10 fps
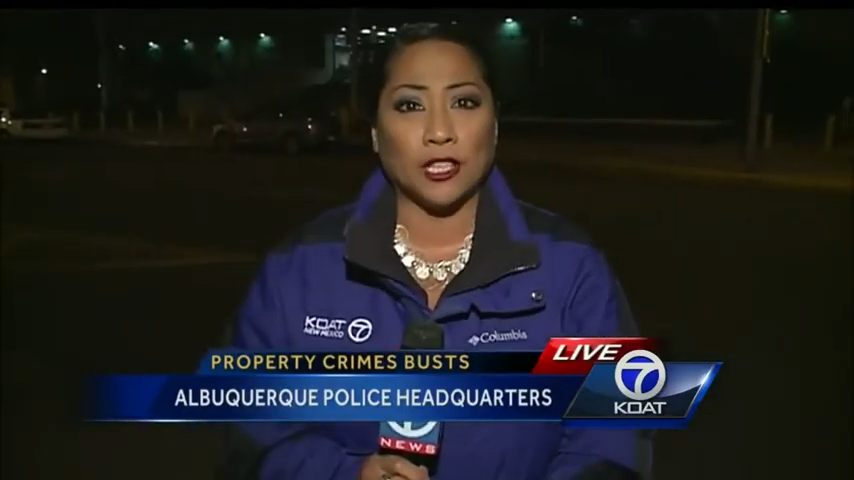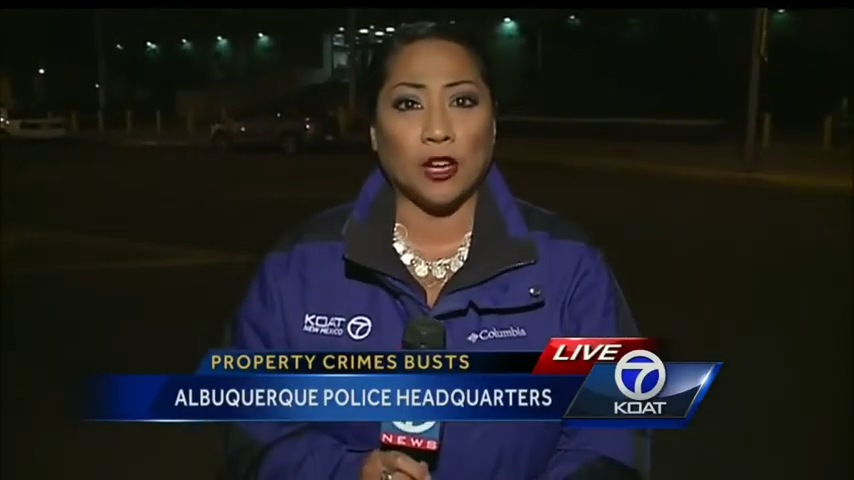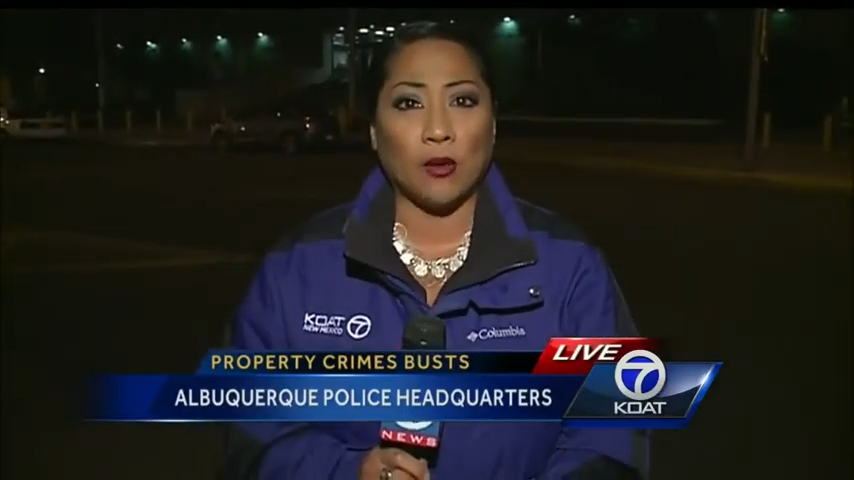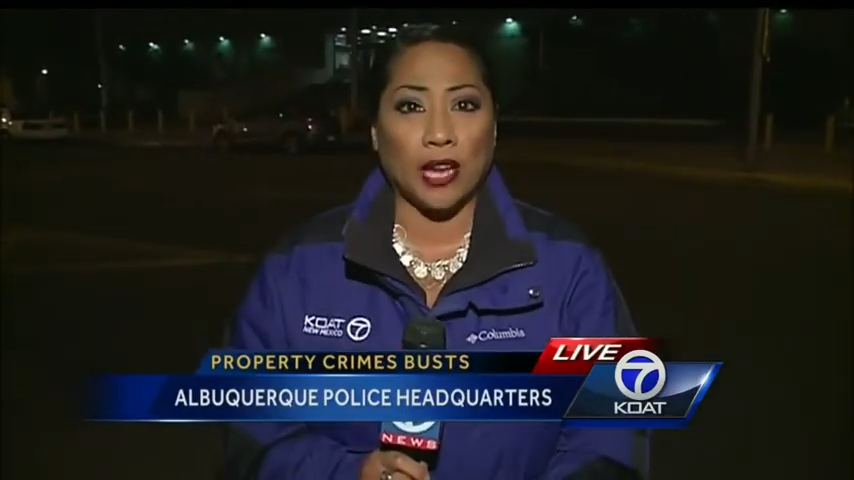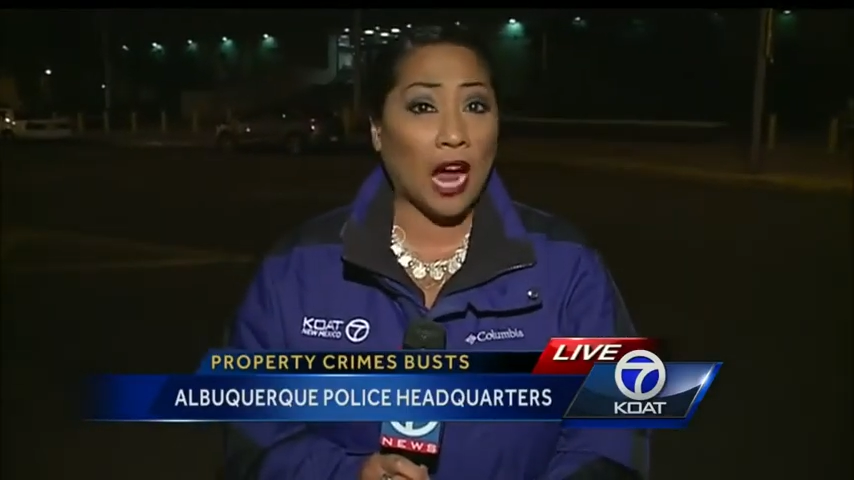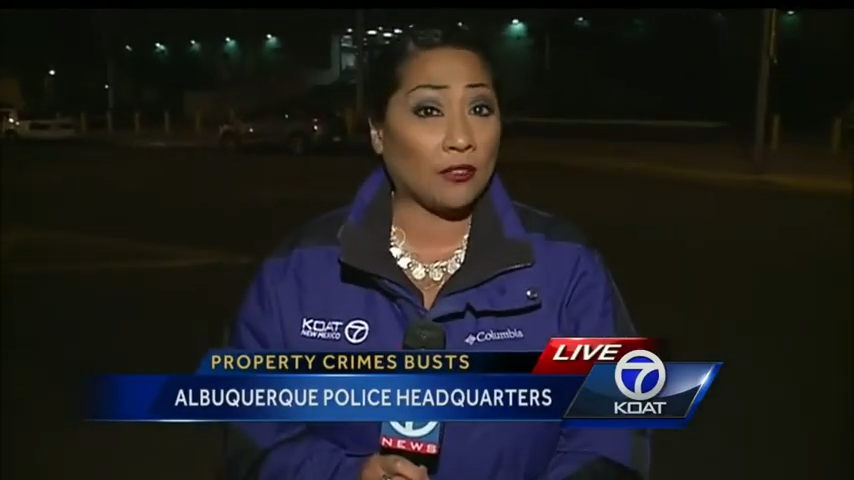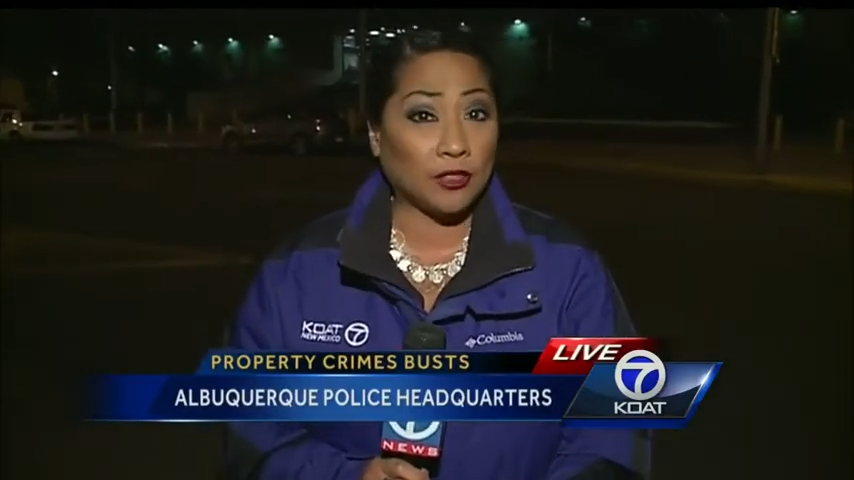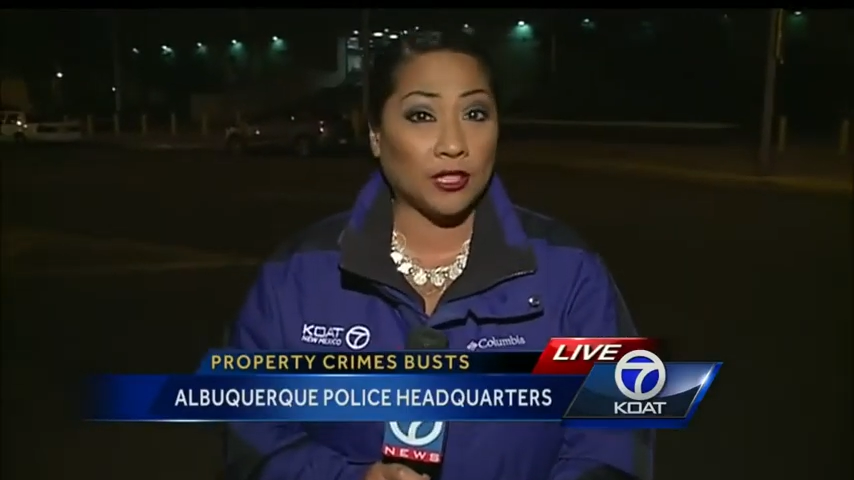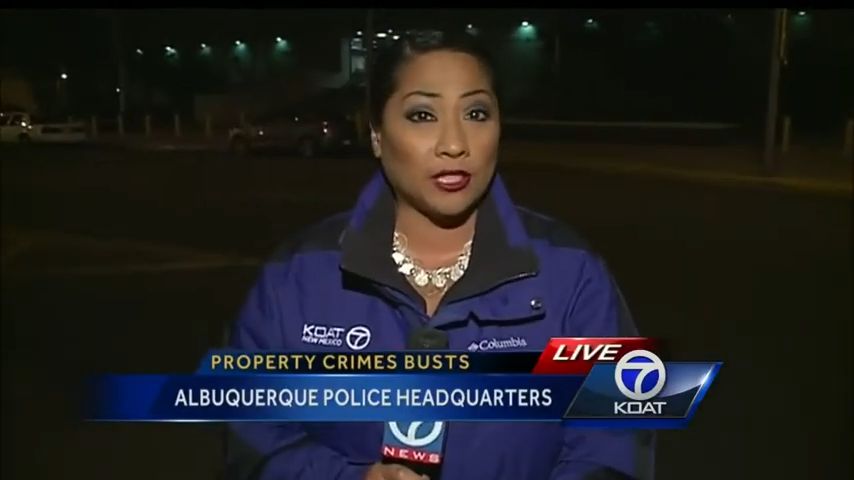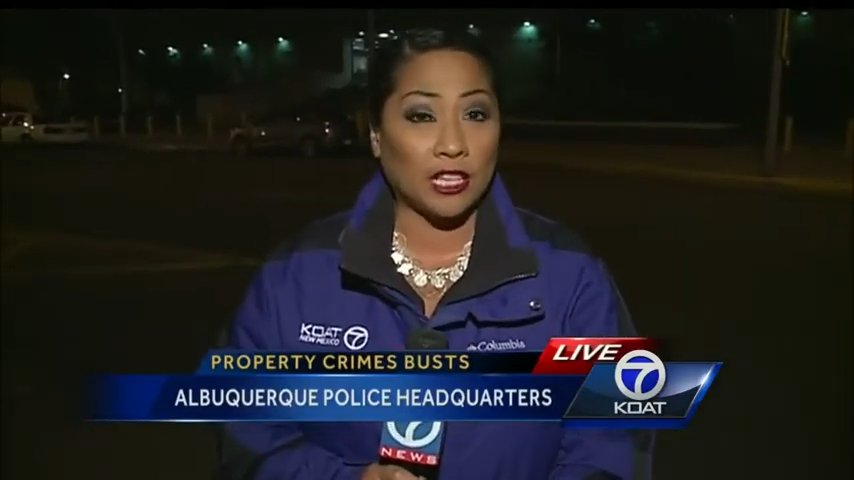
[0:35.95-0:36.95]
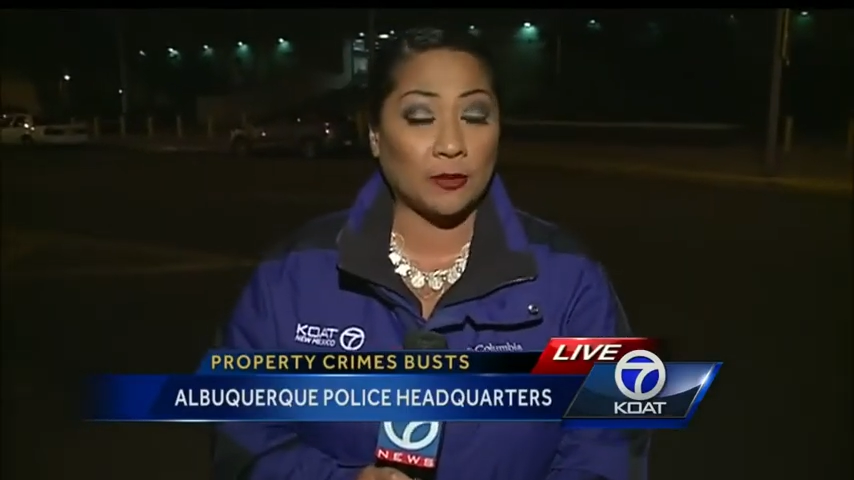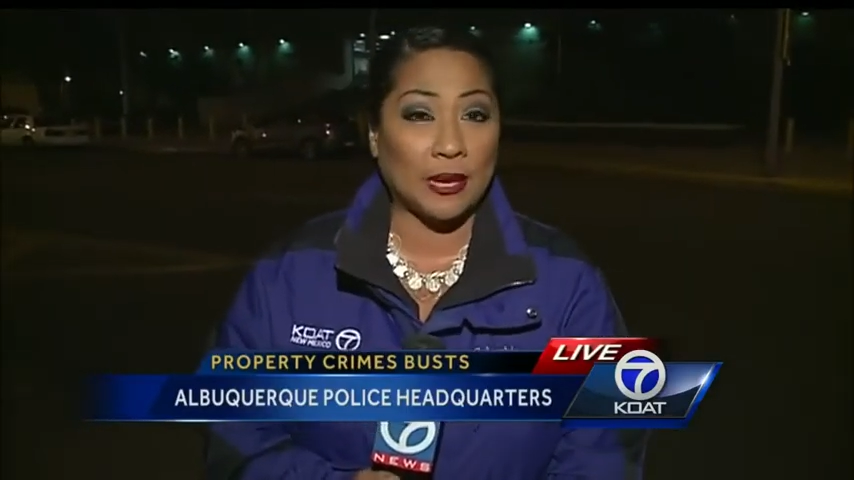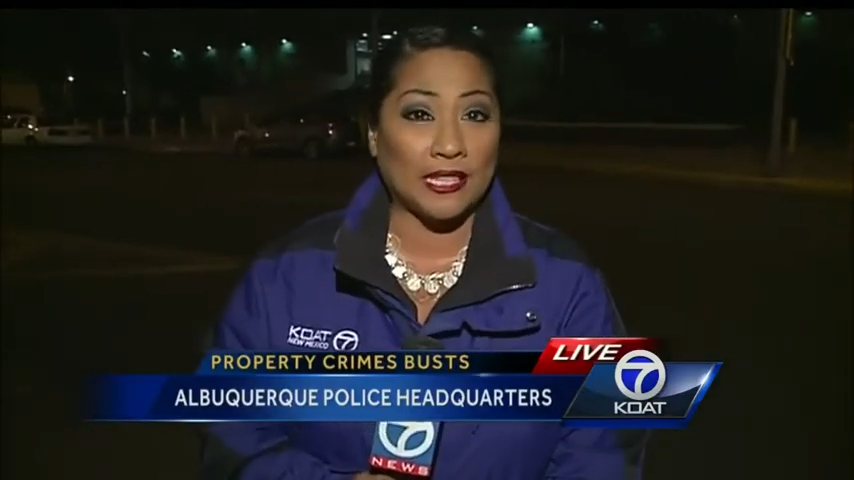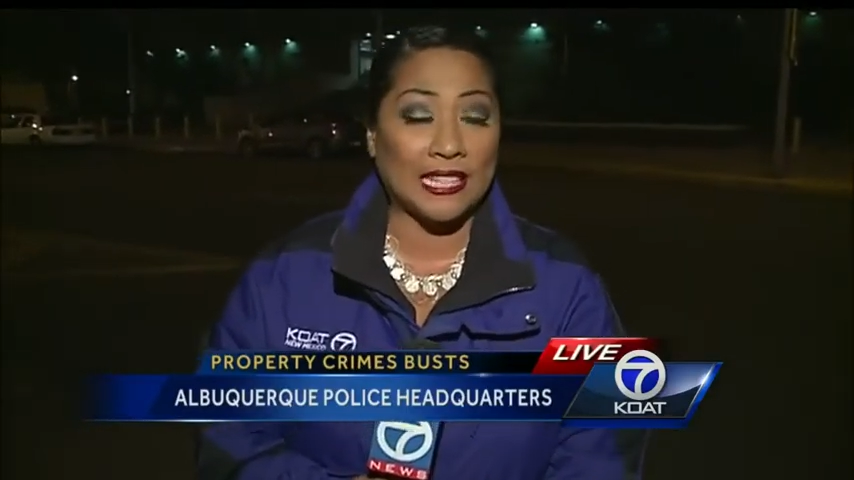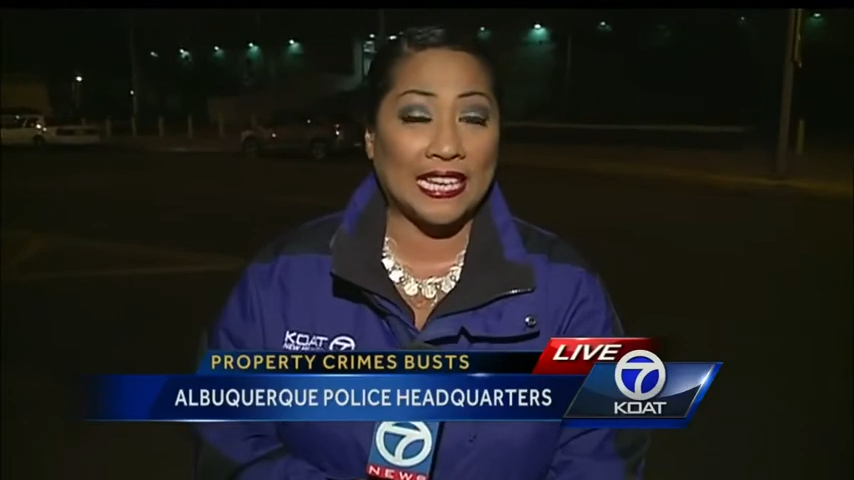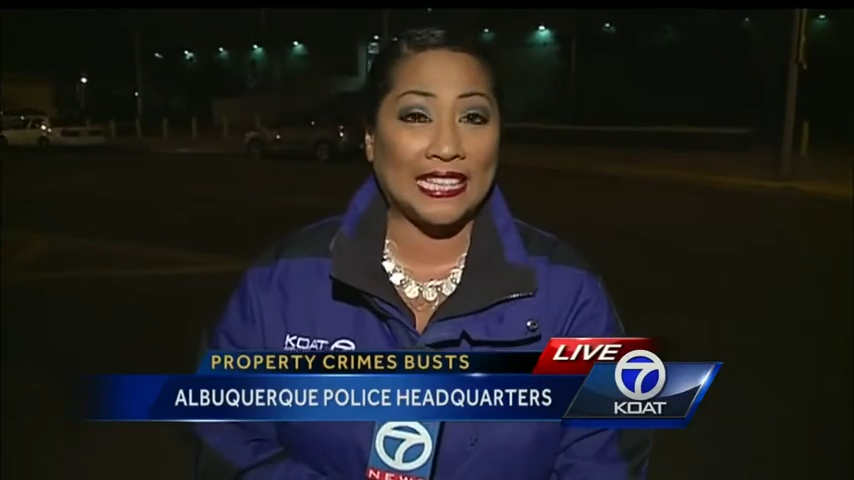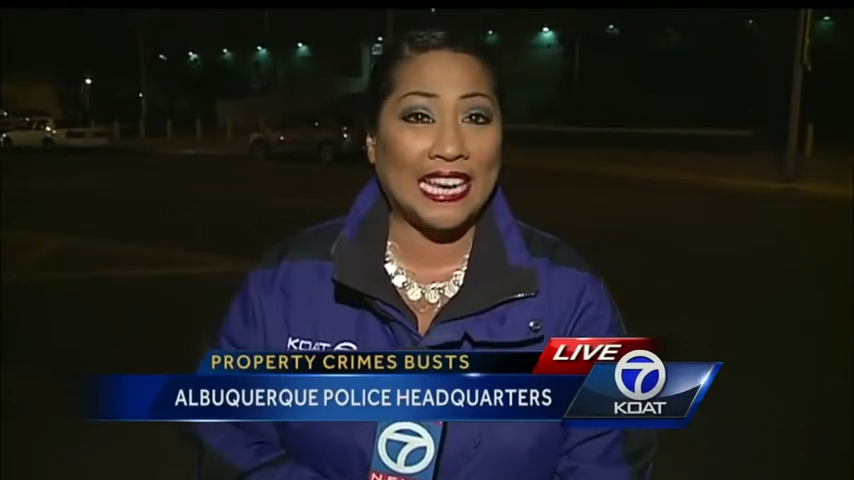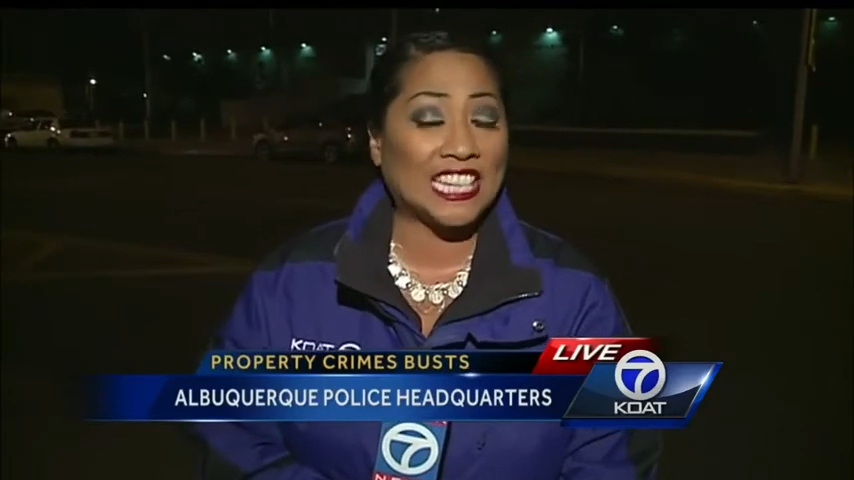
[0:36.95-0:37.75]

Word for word: going after the suspects lately,